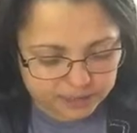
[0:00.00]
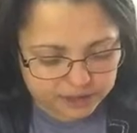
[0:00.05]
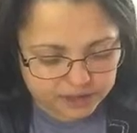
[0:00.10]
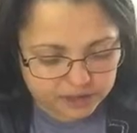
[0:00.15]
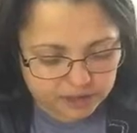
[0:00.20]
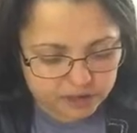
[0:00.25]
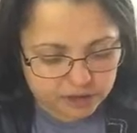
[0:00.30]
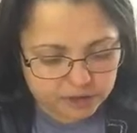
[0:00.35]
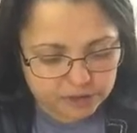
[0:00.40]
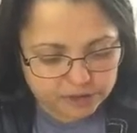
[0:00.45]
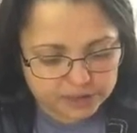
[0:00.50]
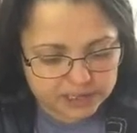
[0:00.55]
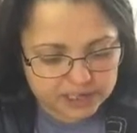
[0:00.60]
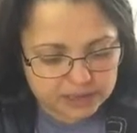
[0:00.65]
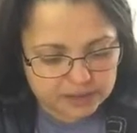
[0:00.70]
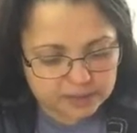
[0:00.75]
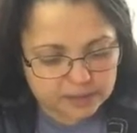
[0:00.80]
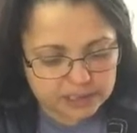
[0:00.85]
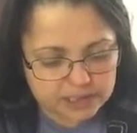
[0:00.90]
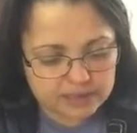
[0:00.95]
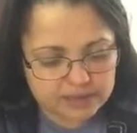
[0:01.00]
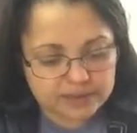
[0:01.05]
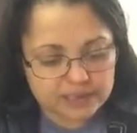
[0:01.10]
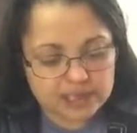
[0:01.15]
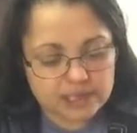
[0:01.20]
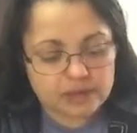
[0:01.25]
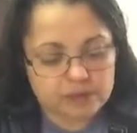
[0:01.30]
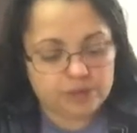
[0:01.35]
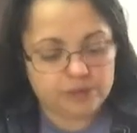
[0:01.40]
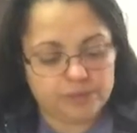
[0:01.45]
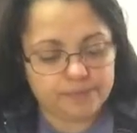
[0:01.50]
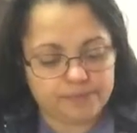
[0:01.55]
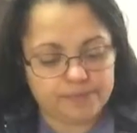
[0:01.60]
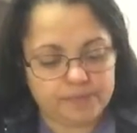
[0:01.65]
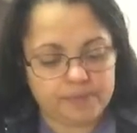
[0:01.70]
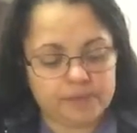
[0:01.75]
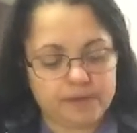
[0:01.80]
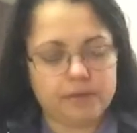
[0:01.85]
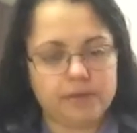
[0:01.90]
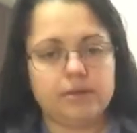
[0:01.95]
so I don't lose anything. So
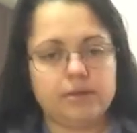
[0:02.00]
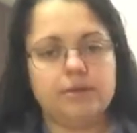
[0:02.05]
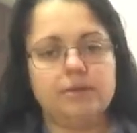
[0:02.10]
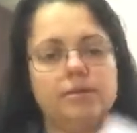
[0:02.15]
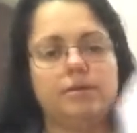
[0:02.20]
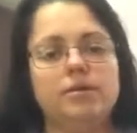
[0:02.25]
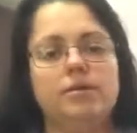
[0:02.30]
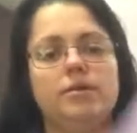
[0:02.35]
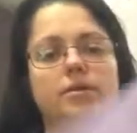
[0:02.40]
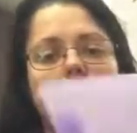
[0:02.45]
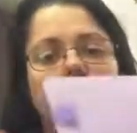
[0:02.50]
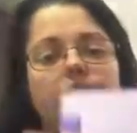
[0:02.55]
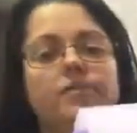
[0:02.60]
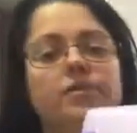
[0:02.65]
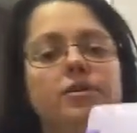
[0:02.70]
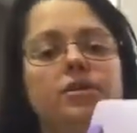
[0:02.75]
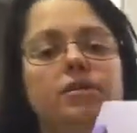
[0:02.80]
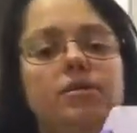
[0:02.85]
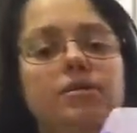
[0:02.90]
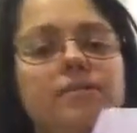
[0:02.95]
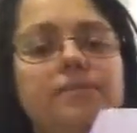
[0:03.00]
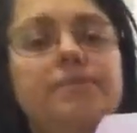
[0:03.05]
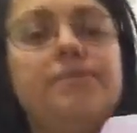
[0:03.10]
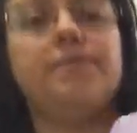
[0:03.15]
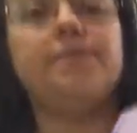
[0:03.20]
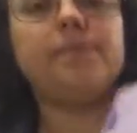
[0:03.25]
we've got